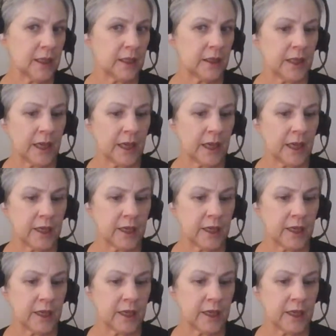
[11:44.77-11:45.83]
that you feel
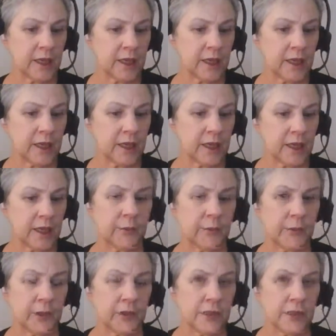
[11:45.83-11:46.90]
that connection with that
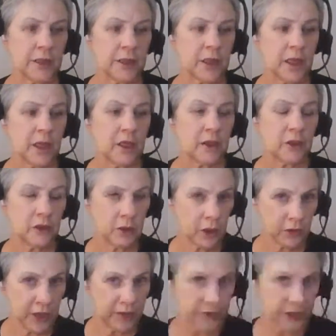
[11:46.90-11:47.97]
person, you know
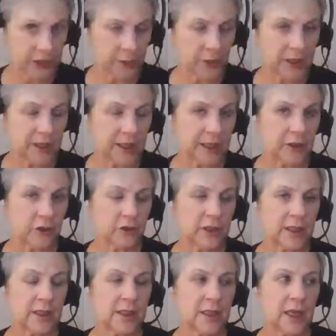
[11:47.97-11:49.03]
they've expressed
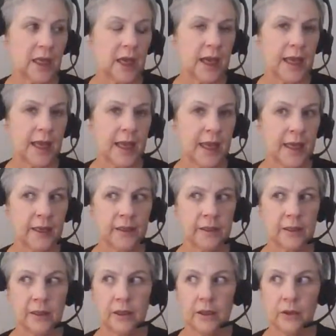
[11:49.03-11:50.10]
interest.
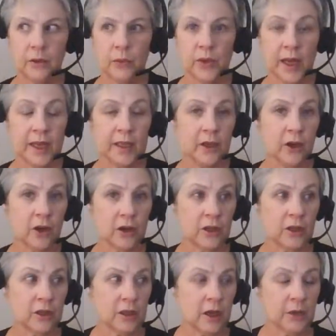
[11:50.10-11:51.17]
And when I
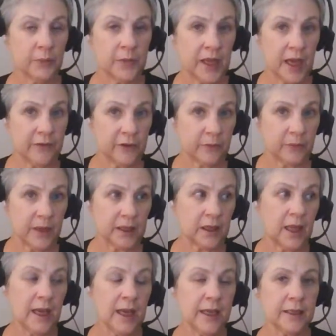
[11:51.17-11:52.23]
call on behalf of my
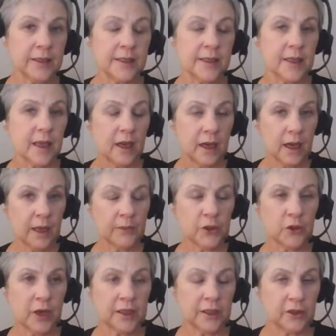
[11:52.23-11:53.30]
clients, I'm
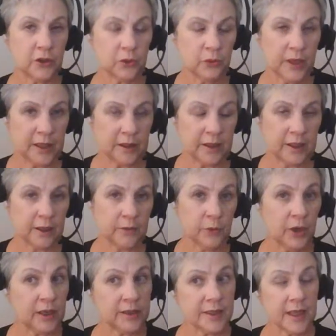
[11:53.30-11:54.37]
trying to direct them,
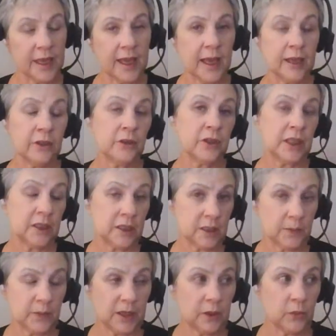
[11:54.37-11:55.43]
or I'll say, hey, you need to
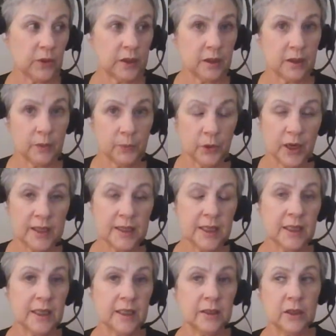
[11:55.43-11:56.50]
speak with the
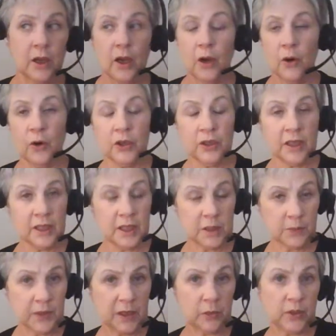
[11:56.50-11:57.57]
president, or you need to
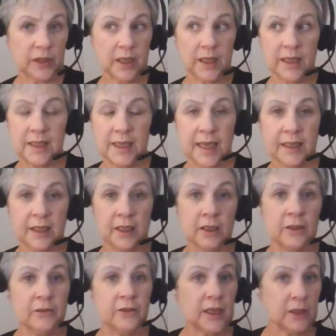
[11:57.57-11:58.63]
speak with an
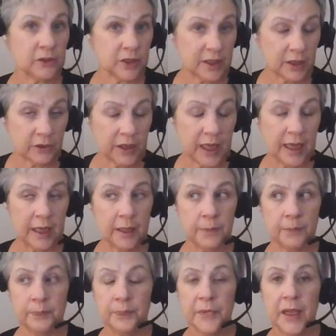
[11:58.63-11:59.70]
executive. Here's their
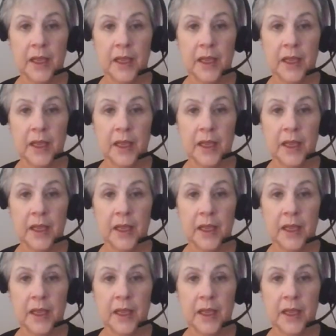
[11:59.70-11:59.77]
name.